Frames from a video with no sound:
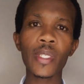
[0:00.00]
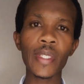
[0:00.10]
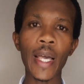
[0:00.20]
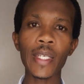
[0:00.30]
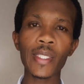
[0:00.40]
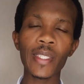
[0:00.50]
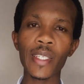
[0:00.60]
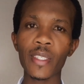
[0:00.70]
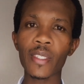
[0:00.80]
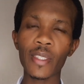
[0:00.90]
tax
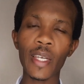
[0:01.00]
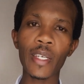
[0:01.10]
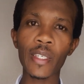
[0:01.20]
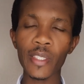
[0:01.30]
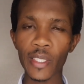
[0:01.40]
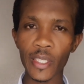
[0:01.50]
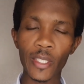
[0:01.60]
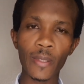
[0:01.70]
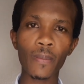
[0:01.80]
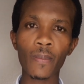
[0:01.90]
register
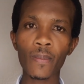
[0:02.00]
receipt.